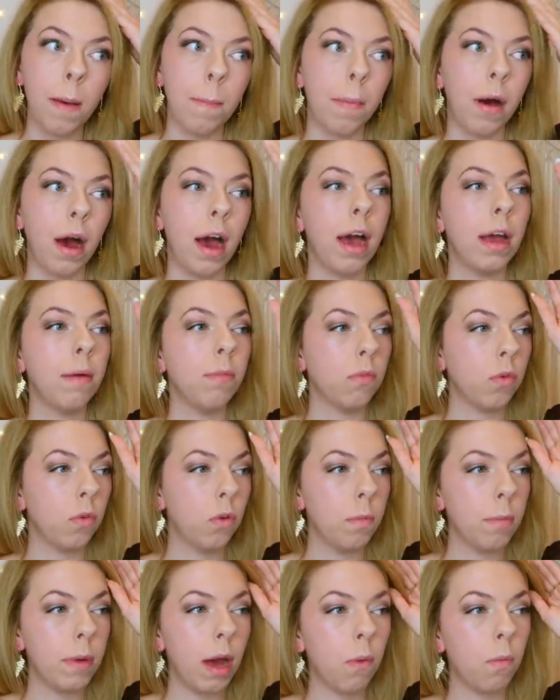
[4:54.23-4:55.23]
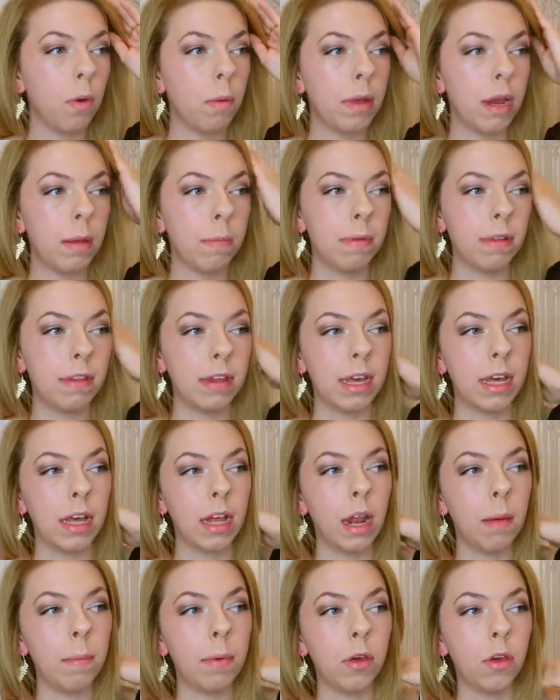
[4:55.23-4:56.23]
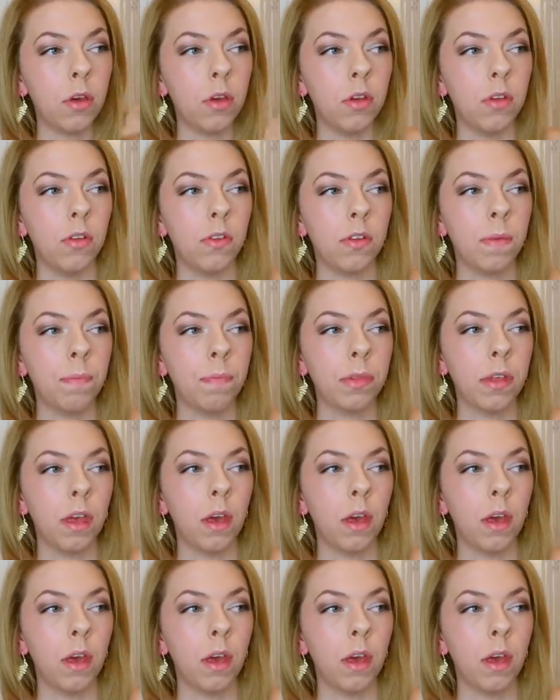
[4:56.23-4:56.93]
but I'm talking about women in particular because